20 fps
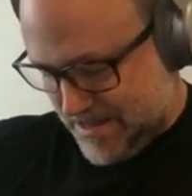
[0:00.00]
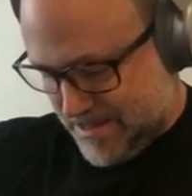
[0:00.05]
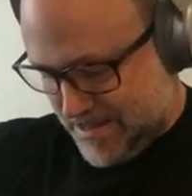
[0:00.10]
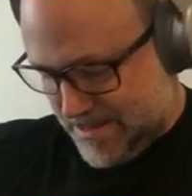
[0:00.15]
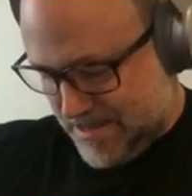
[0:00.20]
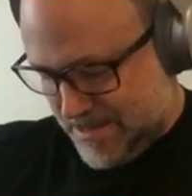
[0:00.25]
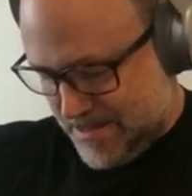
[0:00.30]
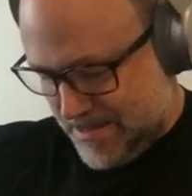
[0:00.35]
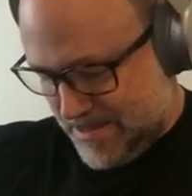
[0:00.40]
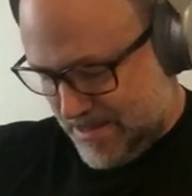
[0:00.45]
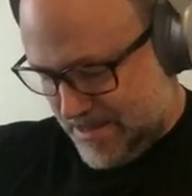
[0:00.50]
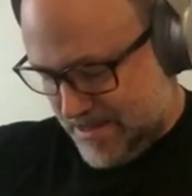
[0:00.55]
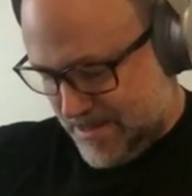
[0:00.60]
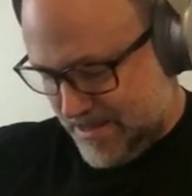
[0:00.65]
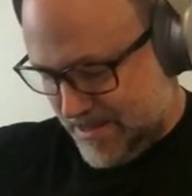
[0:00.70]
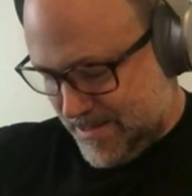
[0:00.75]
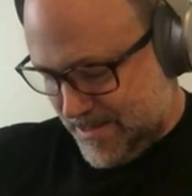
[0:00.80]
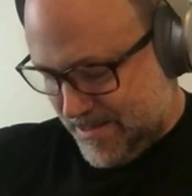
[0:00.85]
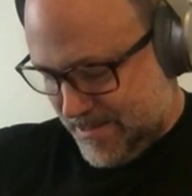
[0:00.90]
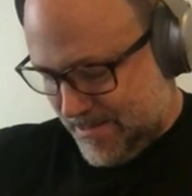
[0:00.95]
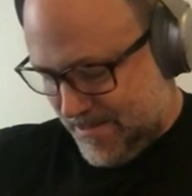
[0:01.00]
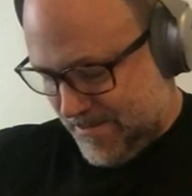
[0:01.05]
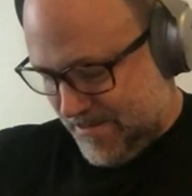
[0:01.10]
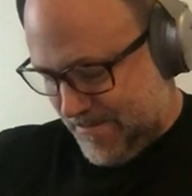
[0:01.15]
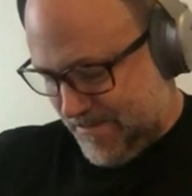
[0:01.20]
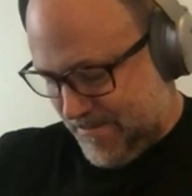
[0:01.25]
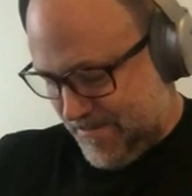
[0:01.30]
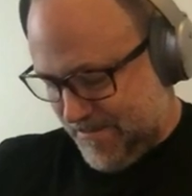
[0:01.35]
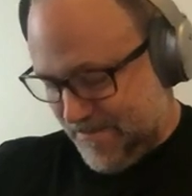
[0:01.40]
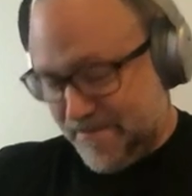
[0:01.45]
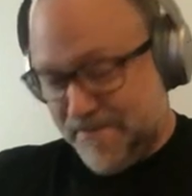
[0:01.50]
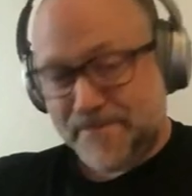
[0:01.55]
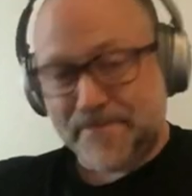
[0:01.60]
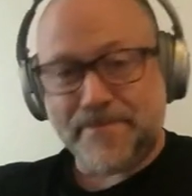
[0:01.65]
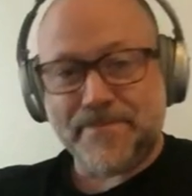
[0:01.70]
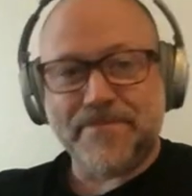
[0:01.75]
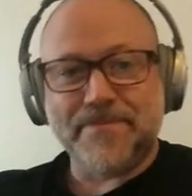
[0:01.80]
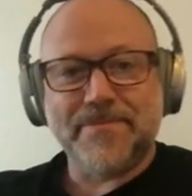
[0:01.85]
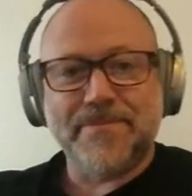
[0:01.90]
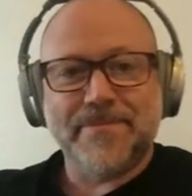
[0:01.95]

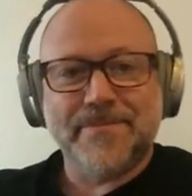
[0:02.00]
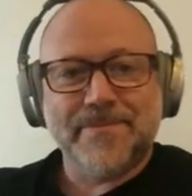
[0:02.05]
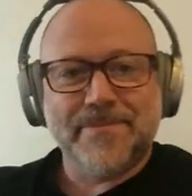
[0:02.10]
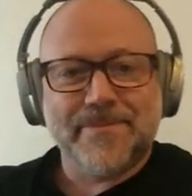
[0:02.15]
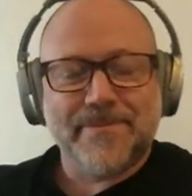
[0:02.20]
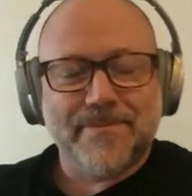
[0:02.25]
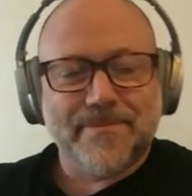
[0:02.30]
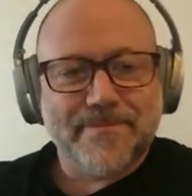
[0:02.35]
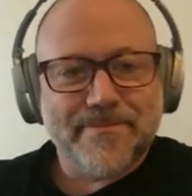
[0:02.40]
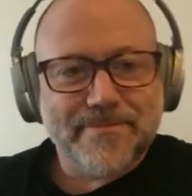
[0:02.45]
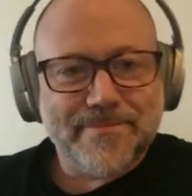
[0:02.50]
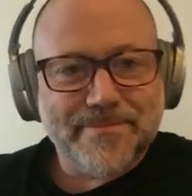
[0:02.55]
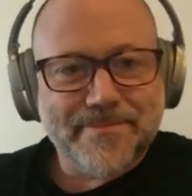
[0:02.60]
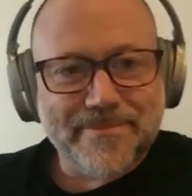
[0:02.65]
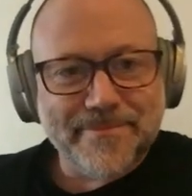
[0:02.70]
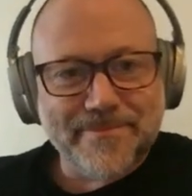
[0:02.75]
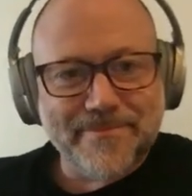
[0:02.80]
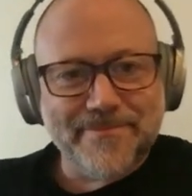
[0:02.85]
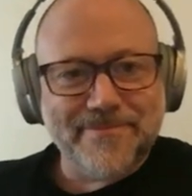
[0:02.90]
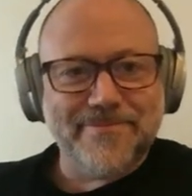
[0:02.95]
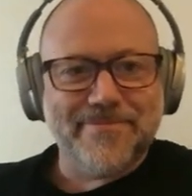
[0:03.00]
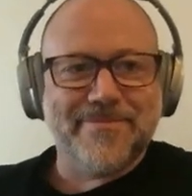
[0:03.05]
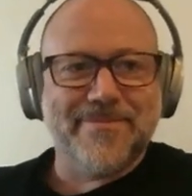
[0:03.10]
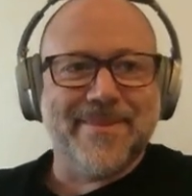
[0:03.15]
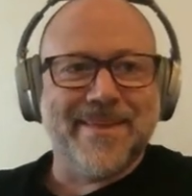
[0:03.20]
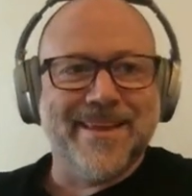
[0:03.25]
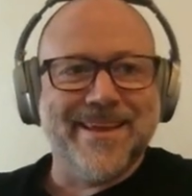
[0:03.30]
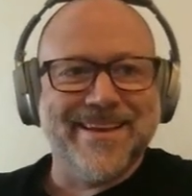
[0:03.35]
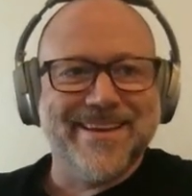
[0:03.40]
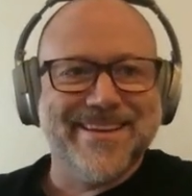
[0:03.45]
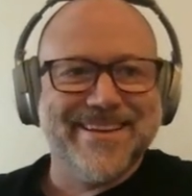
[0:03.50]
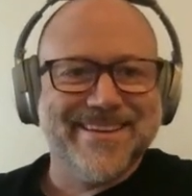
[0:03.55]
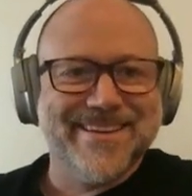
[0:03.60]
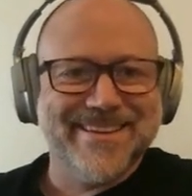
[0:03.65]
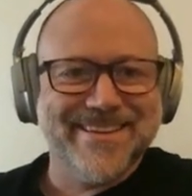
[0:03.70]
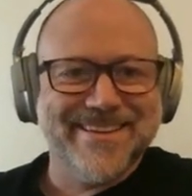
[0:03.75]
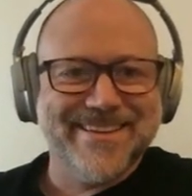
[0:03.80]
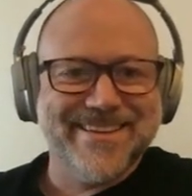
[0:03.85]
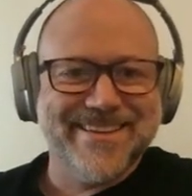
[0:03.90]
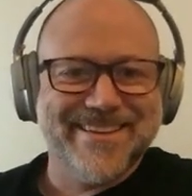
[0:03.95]

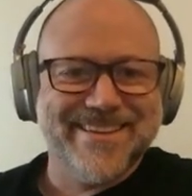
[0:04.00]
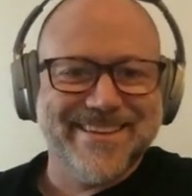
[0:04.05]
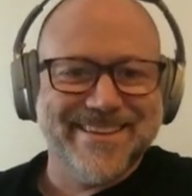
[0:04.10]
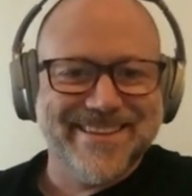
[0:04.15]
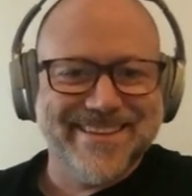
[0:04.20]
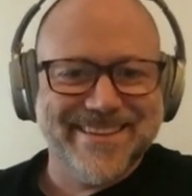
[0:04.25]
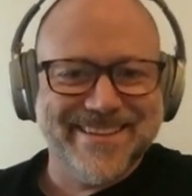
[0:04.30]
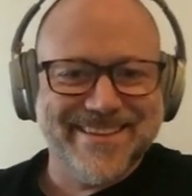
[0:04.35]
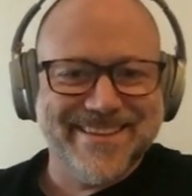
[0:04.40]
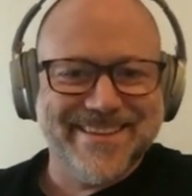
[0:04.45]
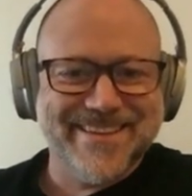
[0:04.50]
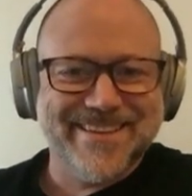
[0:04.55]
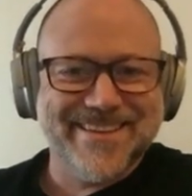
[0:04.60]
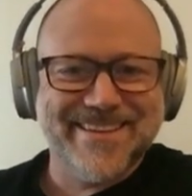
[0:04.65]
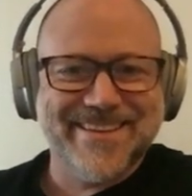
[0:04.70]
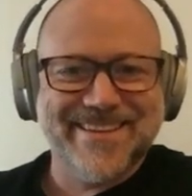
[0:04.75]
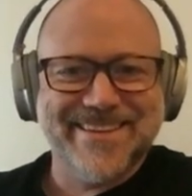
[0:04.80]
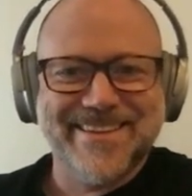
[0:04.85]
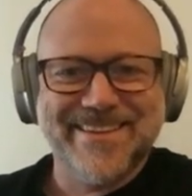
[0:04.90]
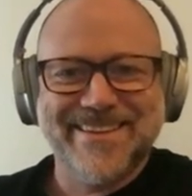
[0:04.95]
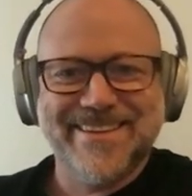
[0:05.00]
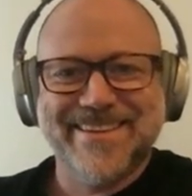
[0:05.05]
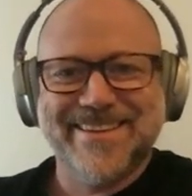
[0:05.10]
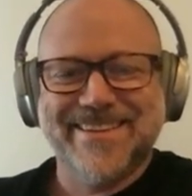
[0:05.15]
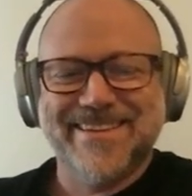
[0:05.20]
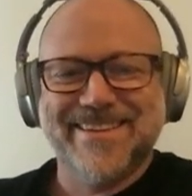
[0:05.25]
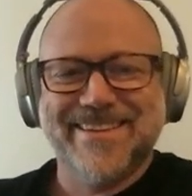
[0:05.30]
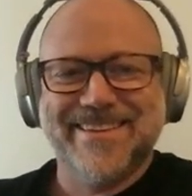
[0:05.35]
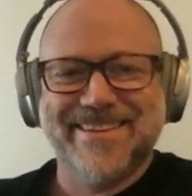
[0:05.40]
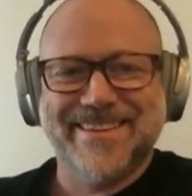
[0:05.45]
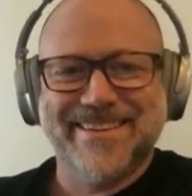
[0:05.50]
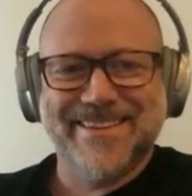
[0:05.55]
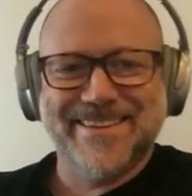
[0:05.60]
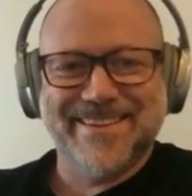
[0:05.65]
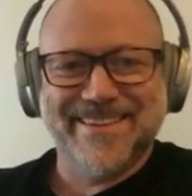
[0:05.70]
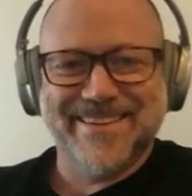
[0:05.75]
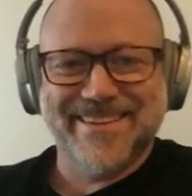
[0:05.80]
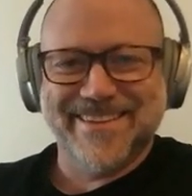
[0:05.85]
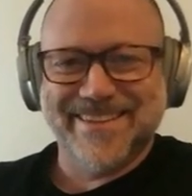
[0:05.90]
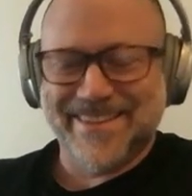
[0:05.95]

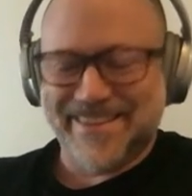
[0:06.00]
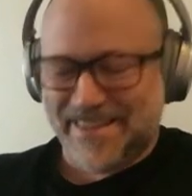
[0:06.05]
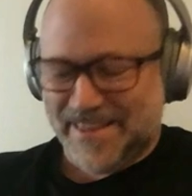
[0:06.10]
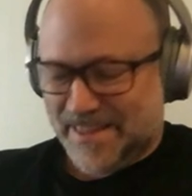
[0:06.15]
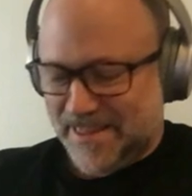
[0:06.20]
(not speaking)